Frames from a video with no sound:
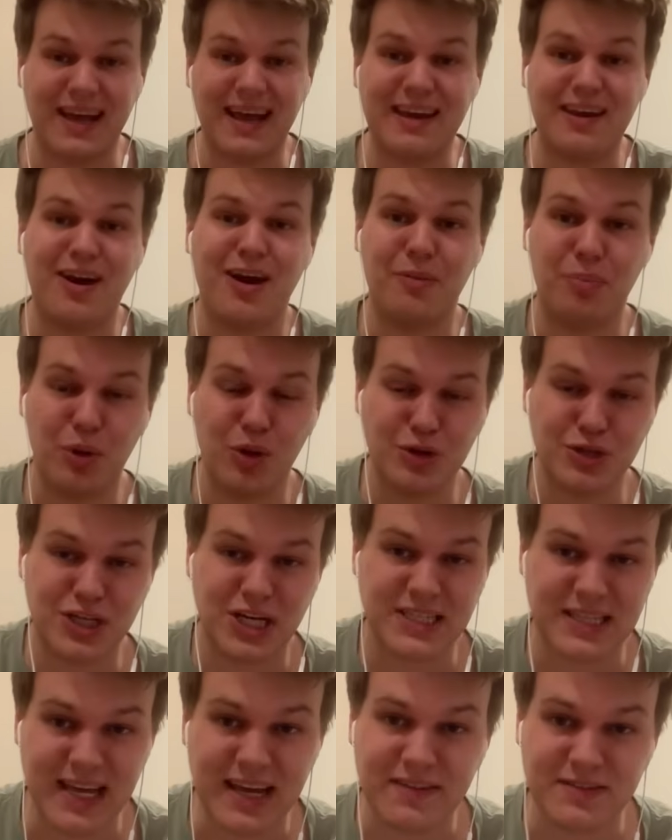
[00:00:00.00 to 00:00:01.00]
and I
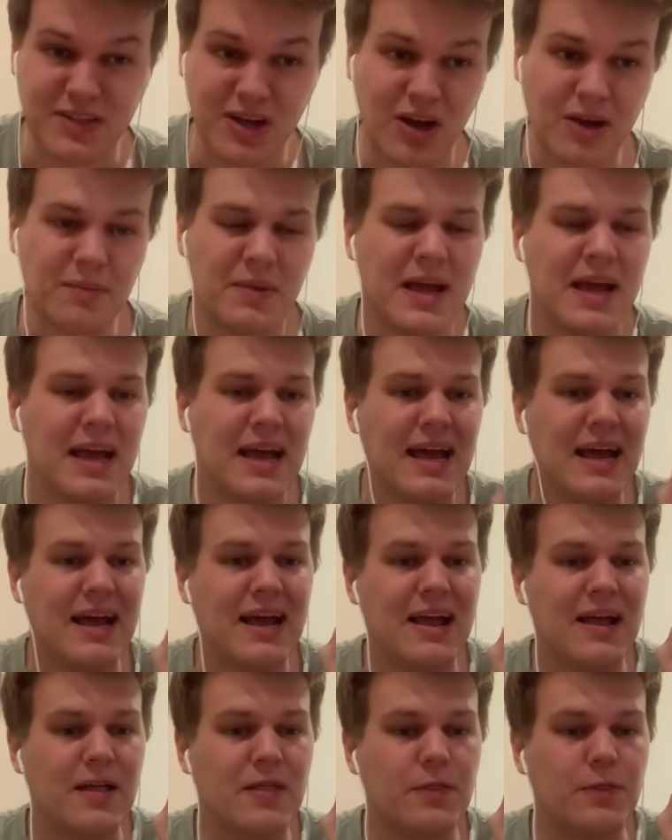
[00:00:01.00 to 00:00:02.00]
apologize ahead of time.
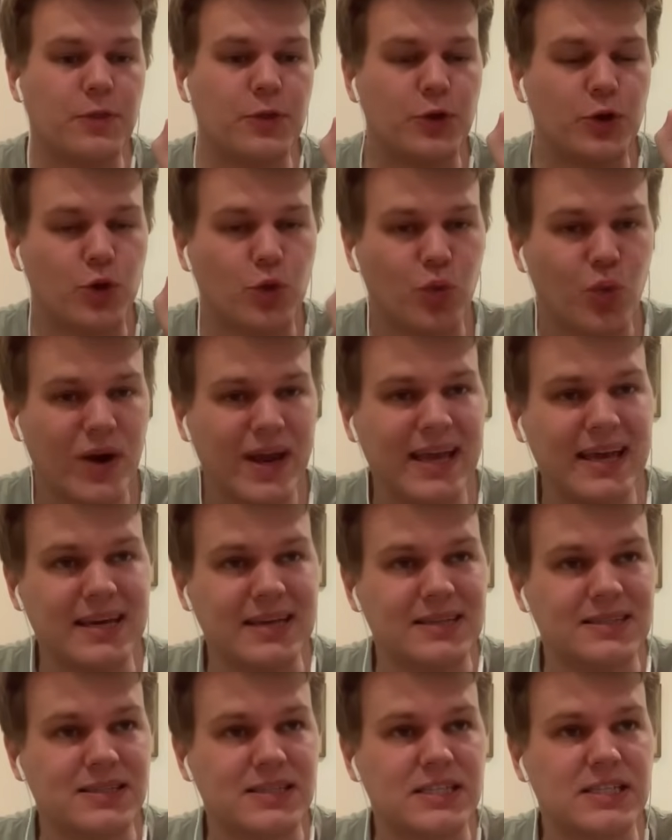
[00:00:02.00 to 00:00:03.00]
The
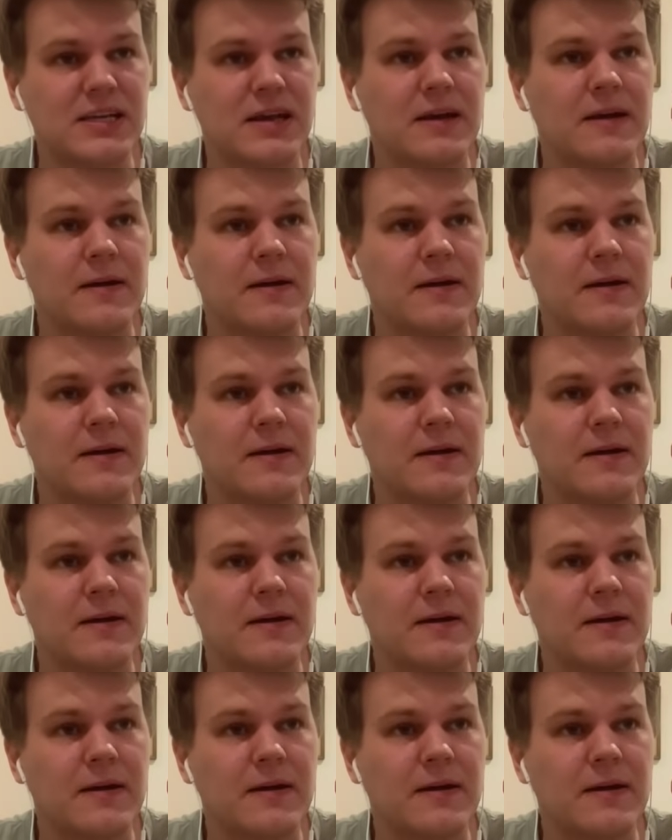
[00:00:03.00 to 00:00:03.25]
Greens